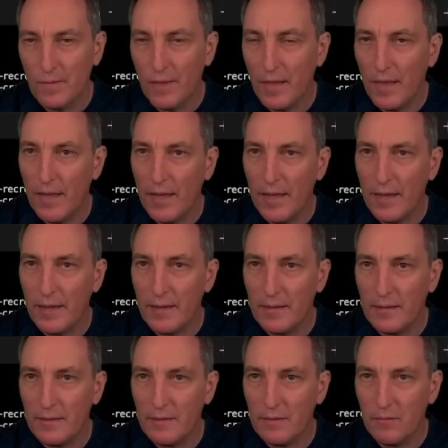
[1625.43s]

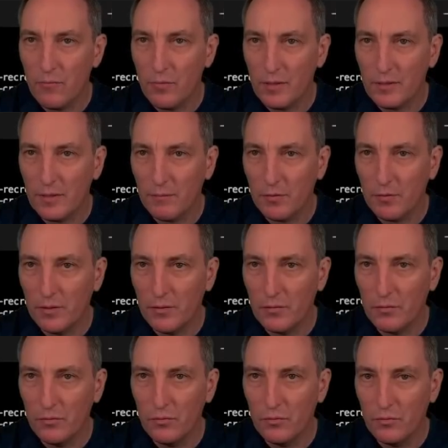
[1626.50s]
And what I'm going to
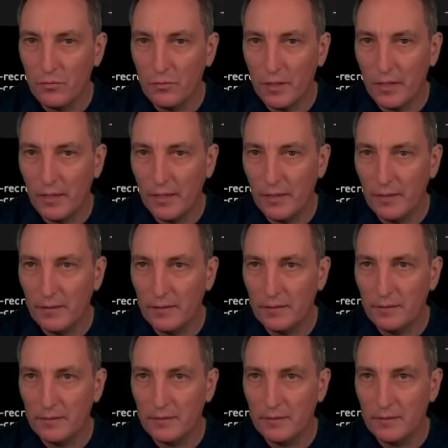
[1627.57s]
do
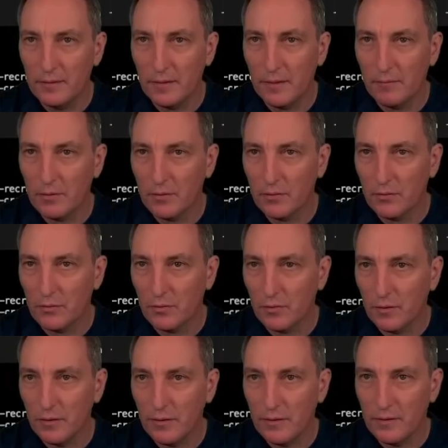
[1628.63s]
is I'm going to
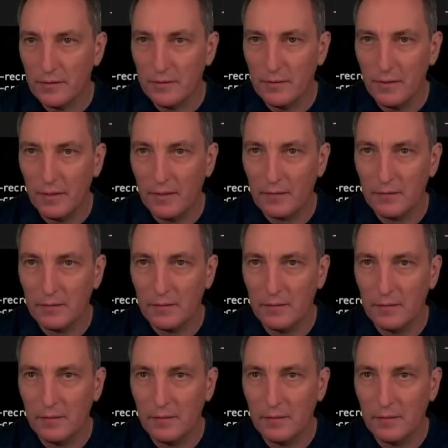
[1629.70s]
insert